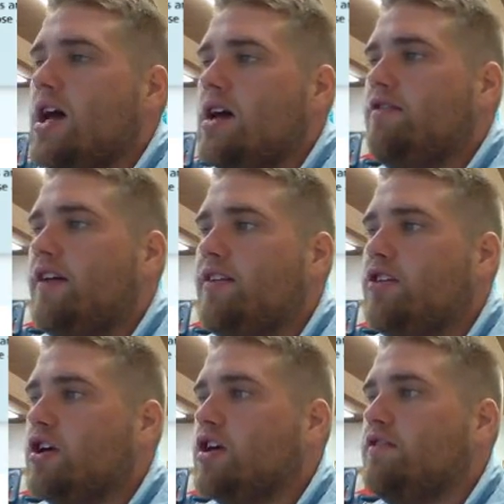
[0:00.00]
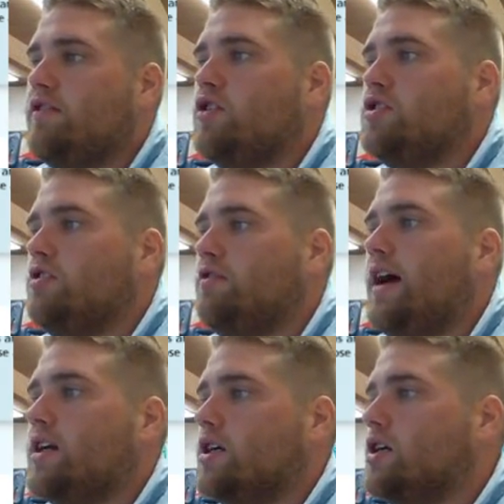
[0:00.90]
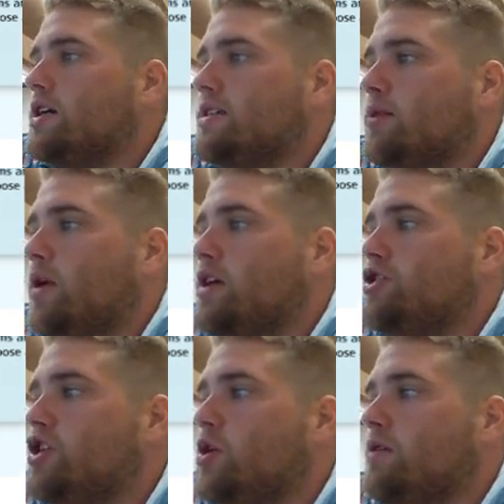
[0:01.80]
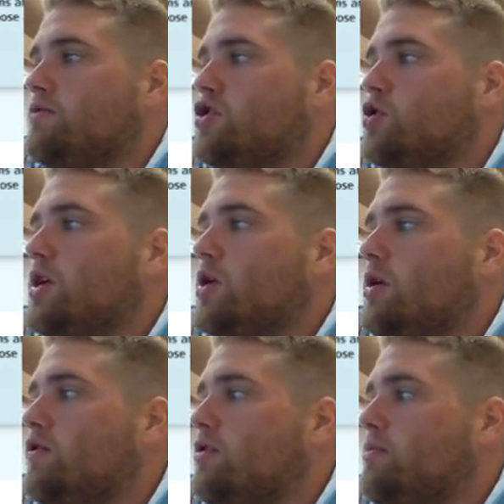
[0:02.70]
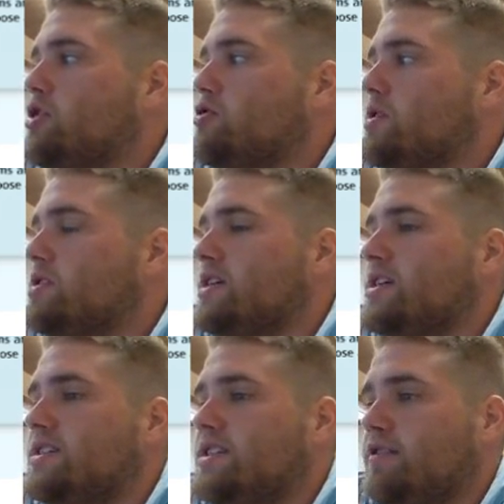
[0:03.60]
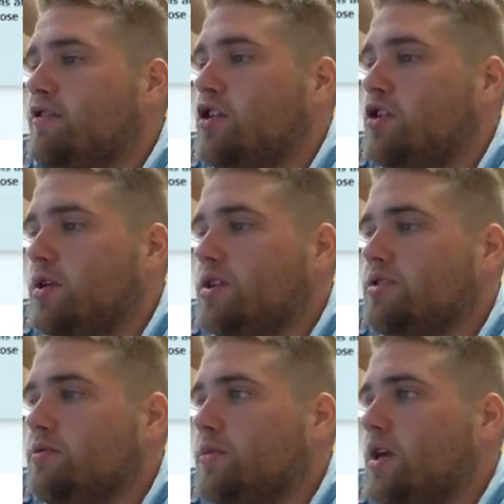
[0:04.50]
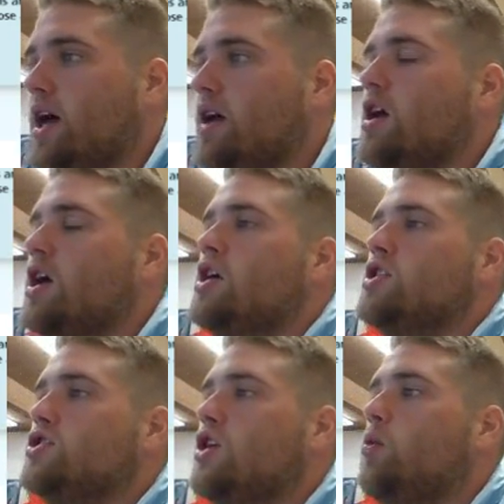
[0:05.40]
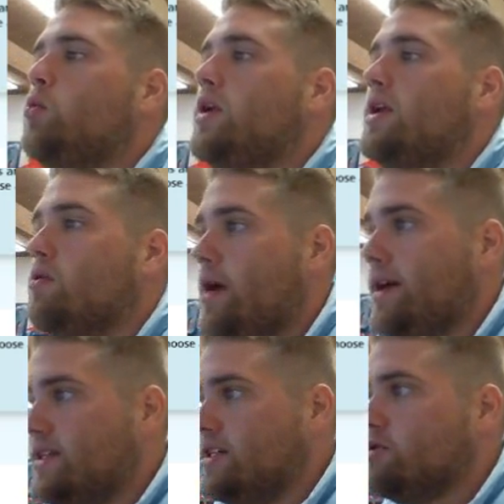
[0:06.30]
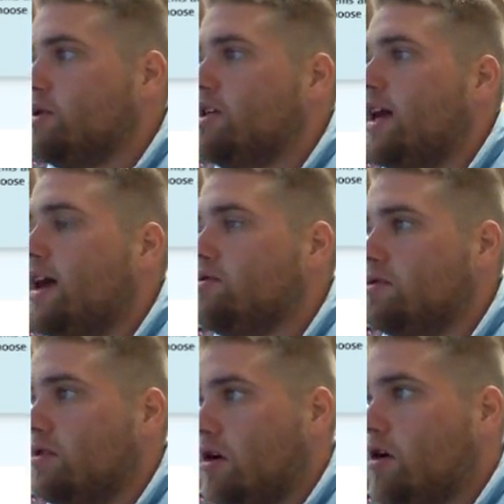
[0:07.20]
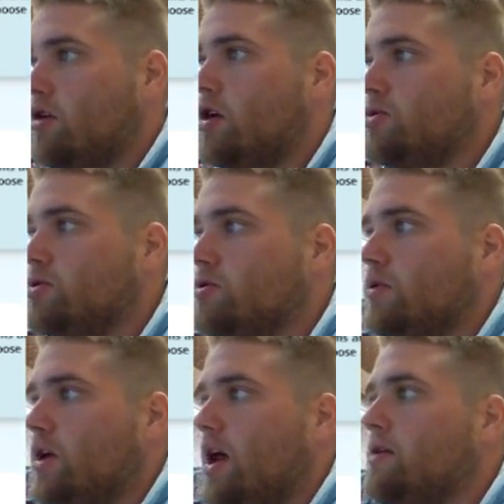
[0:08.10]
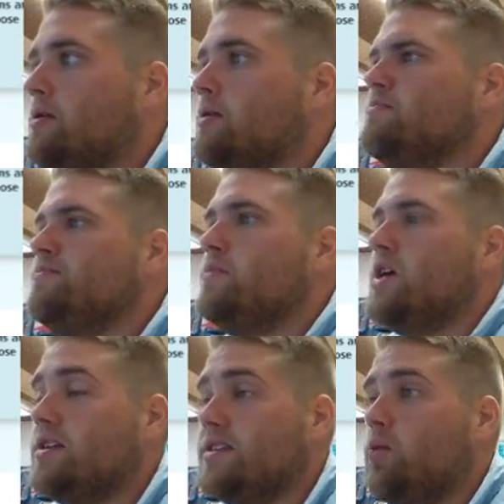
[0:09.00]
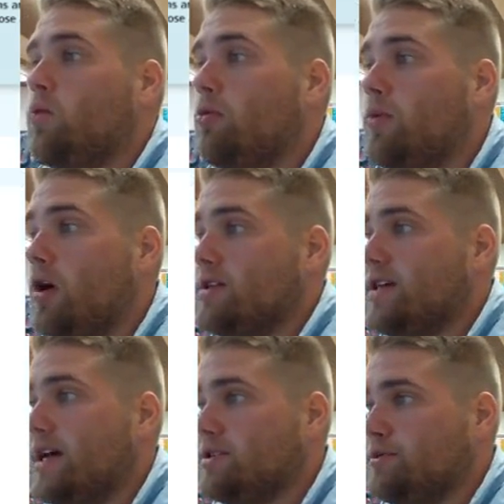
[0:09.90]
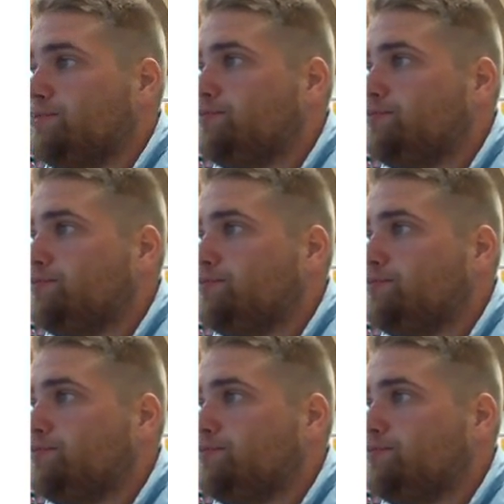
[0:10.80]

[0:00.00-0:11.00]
And finally, a conversion factor is a ratio of two equivalent measurements in different units. Okay, so we need to write these three down on our notes, okay, because they will be on a test.